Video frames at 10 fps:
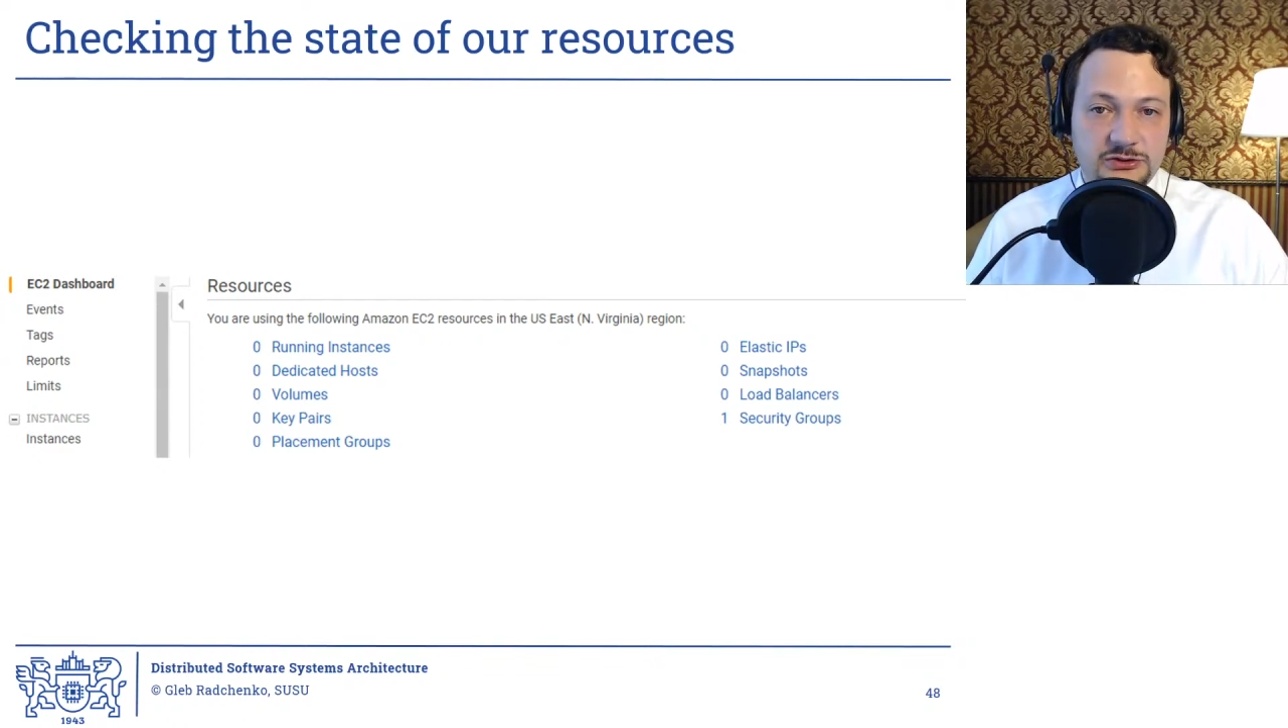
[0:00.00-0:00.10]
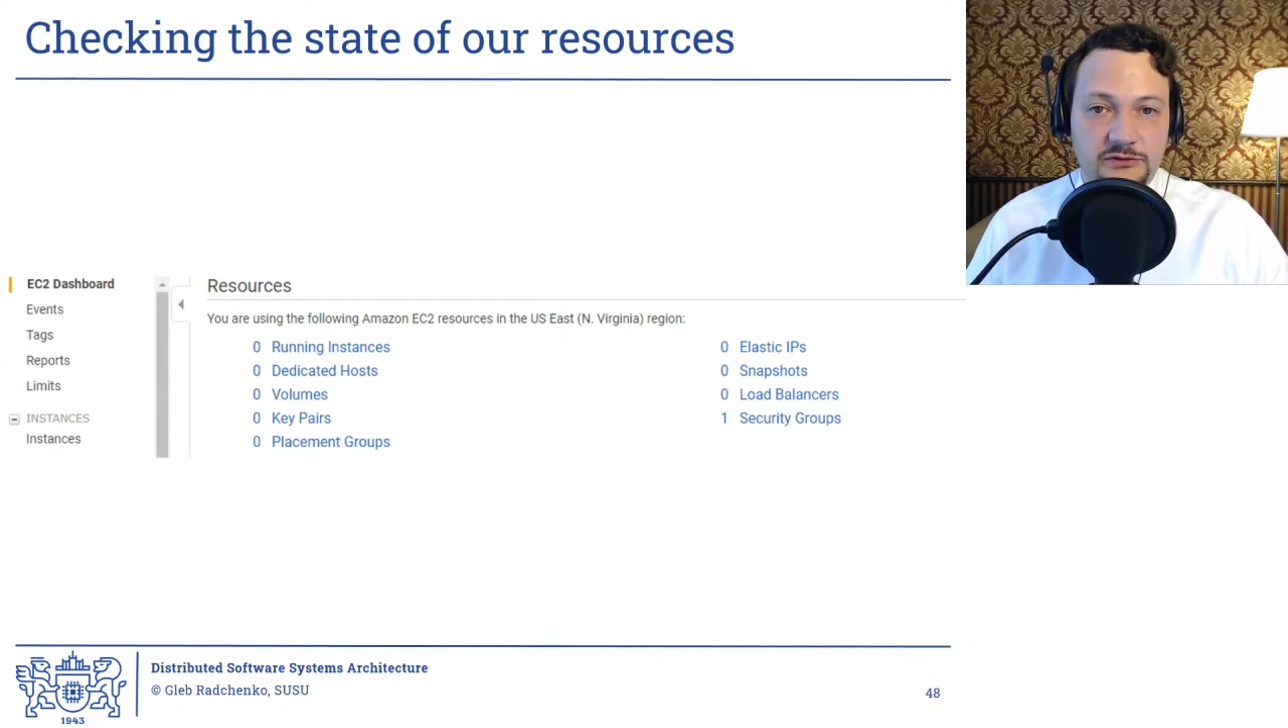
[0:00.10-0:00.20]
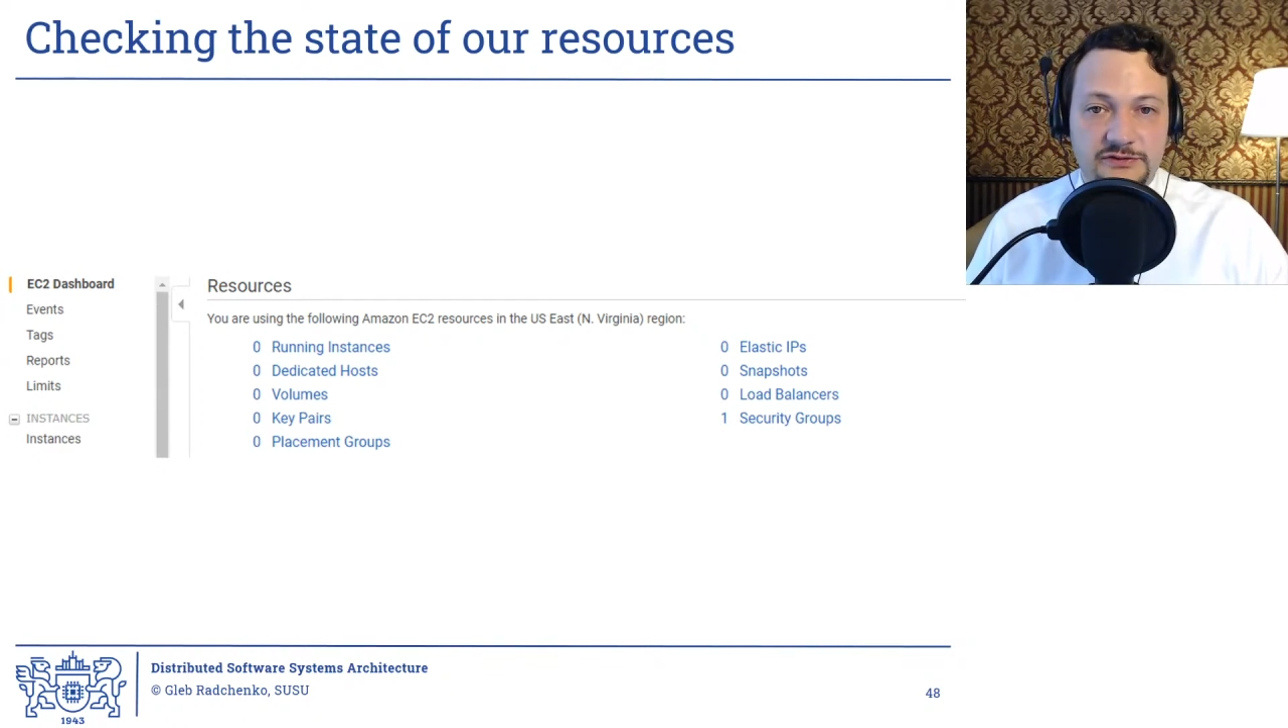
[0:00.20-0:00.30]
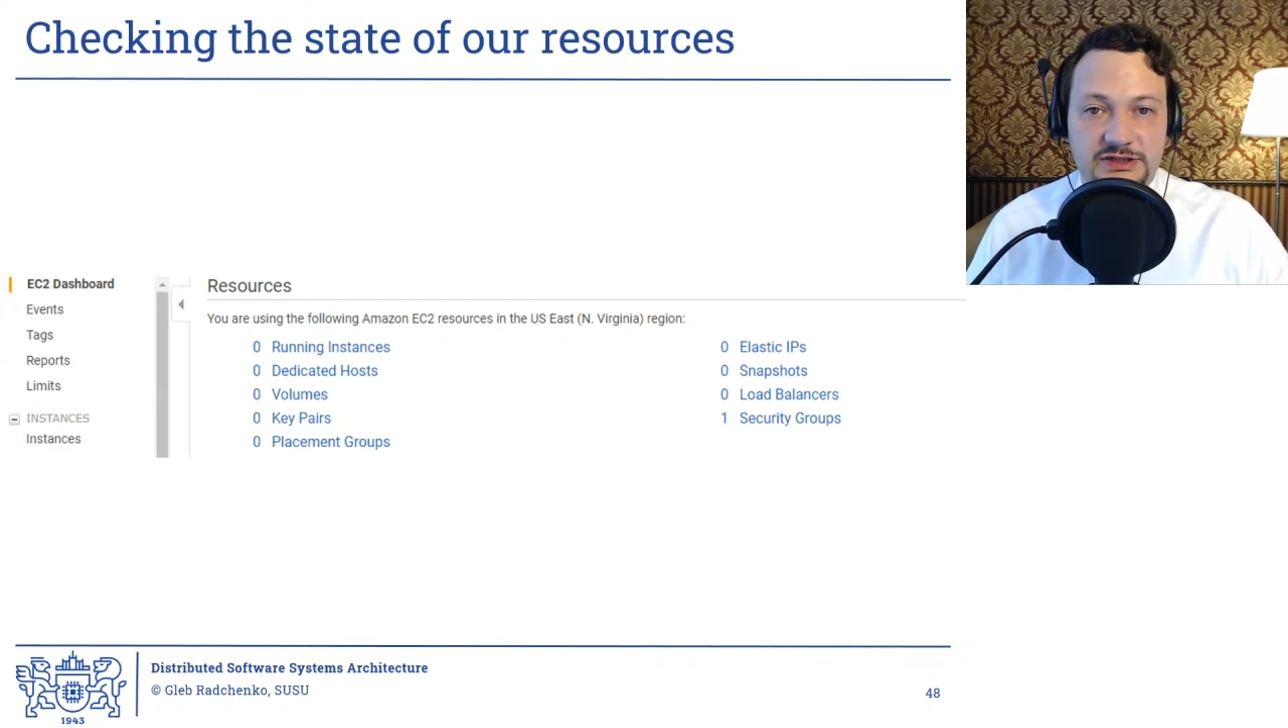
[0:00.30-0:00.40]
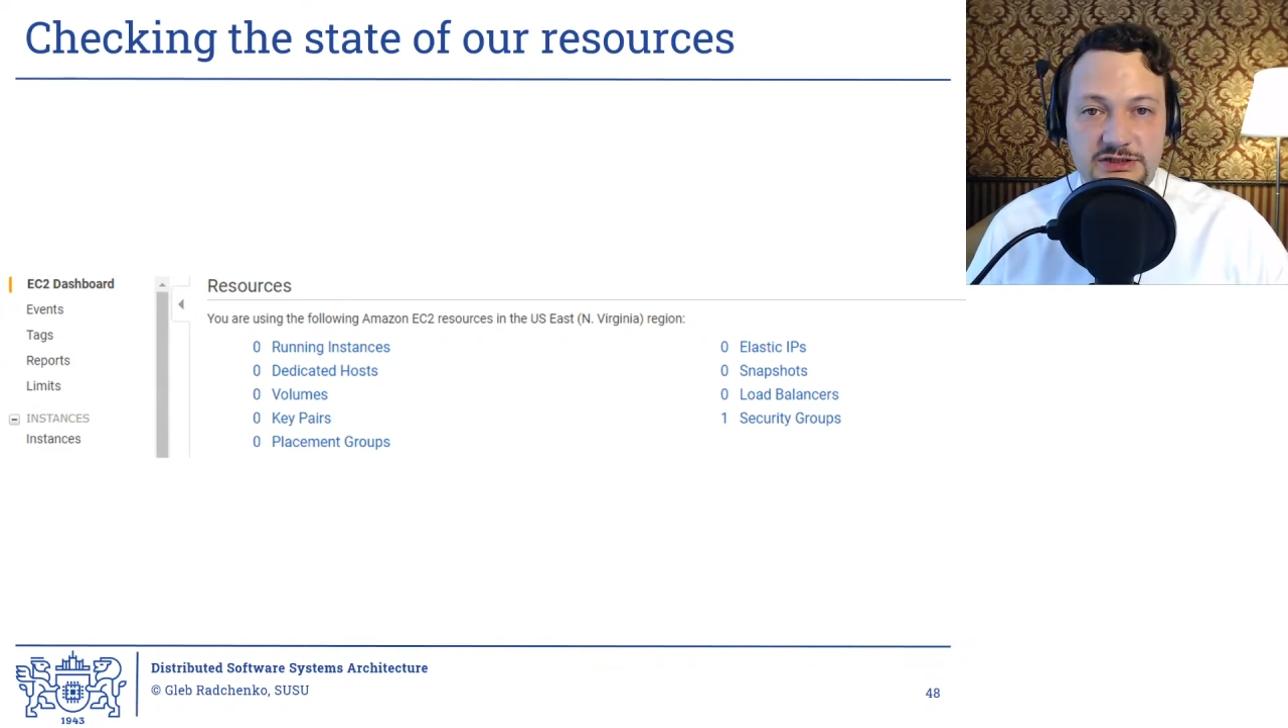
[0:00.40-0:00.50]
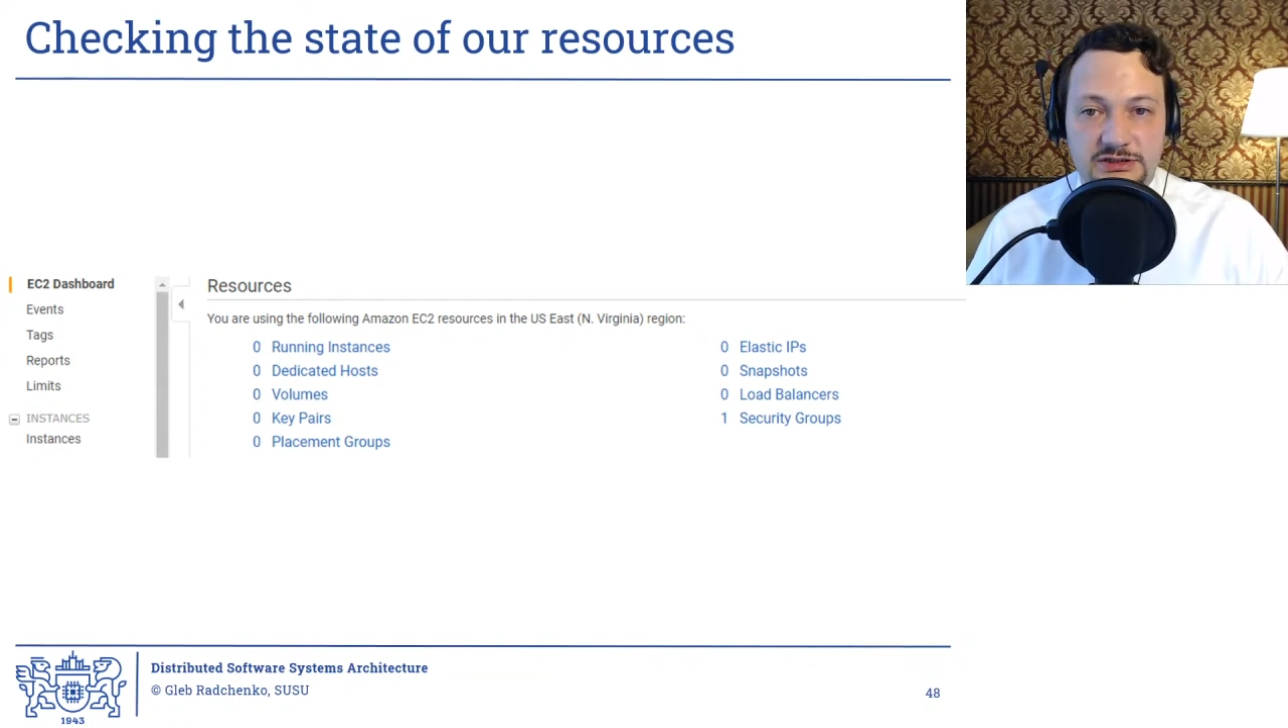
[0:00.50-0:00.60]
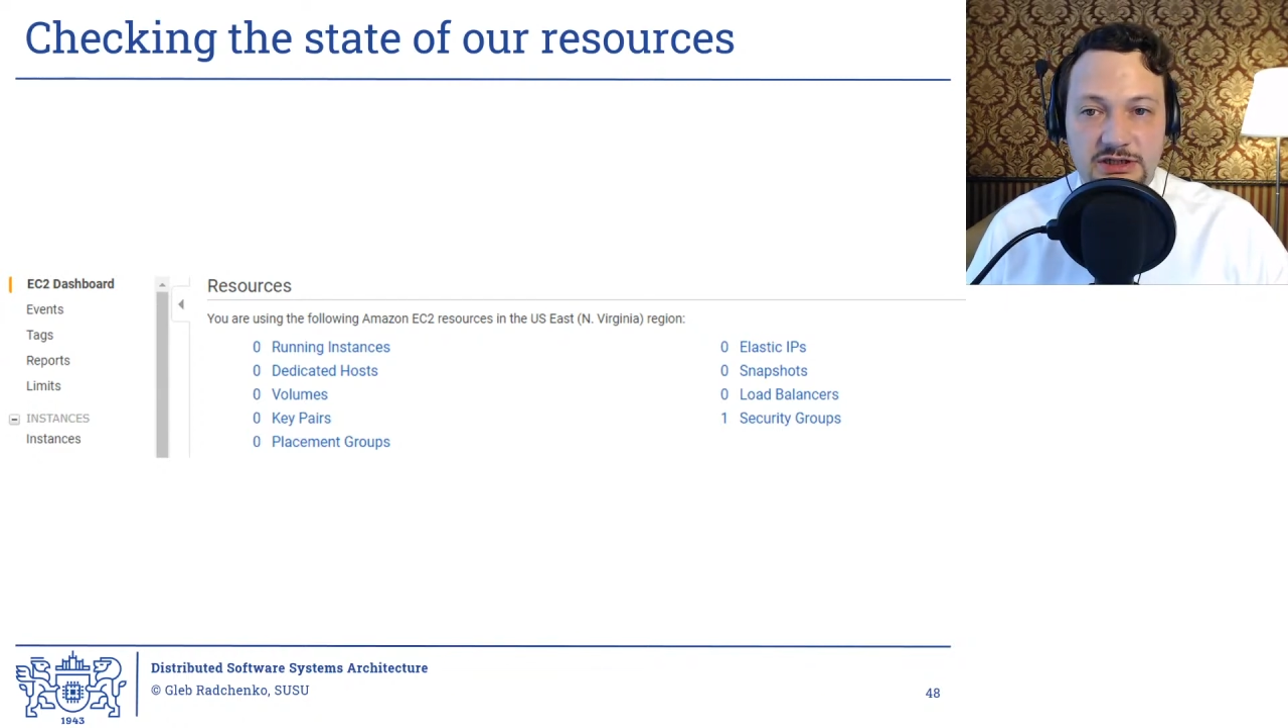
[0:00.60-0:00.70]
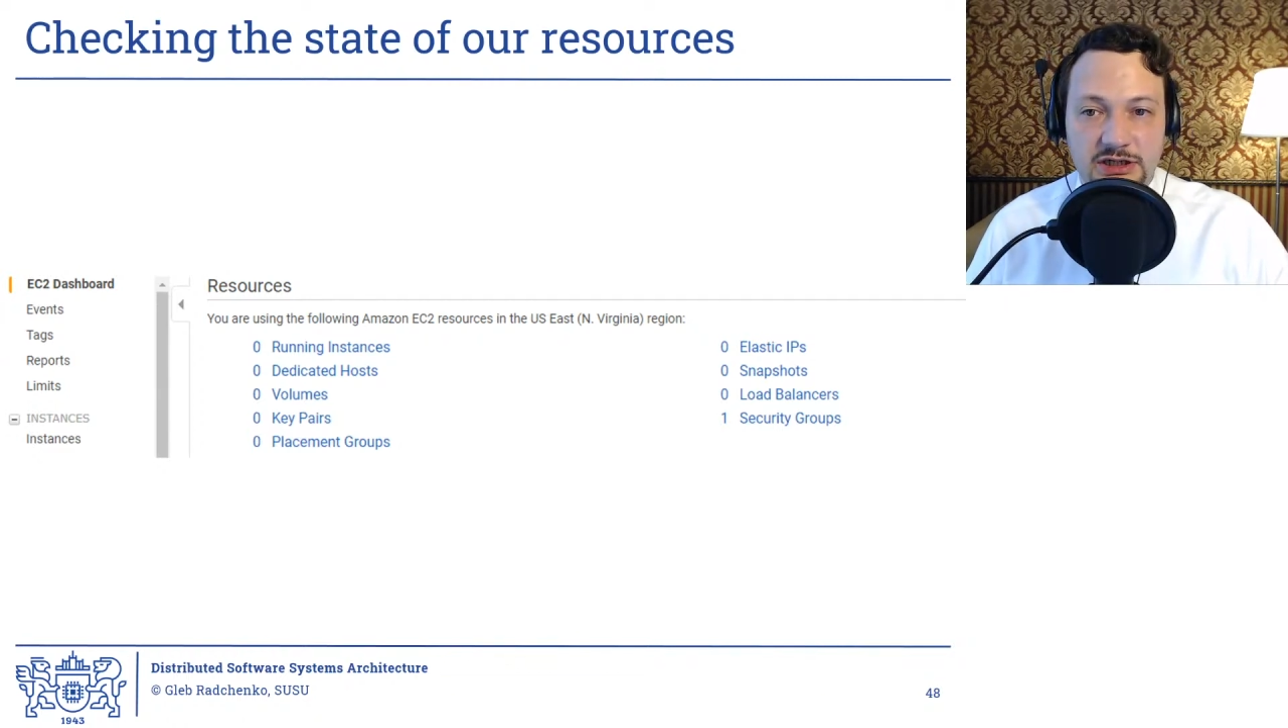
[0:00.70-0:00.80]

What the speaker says: Services